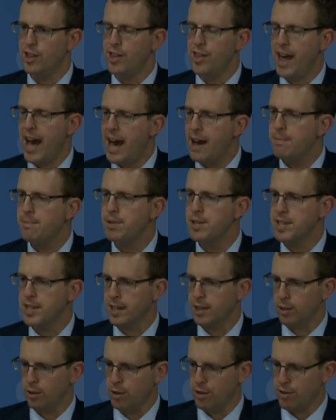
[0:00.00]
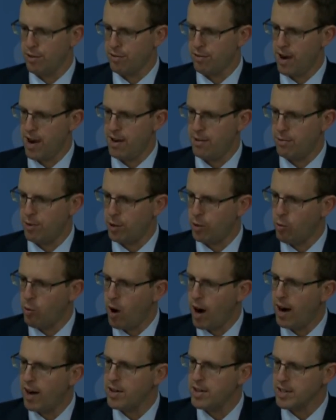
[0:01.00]
that particular threat
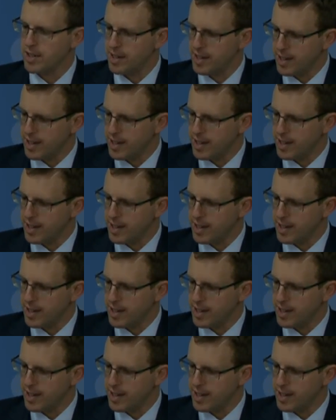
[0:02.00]
requires an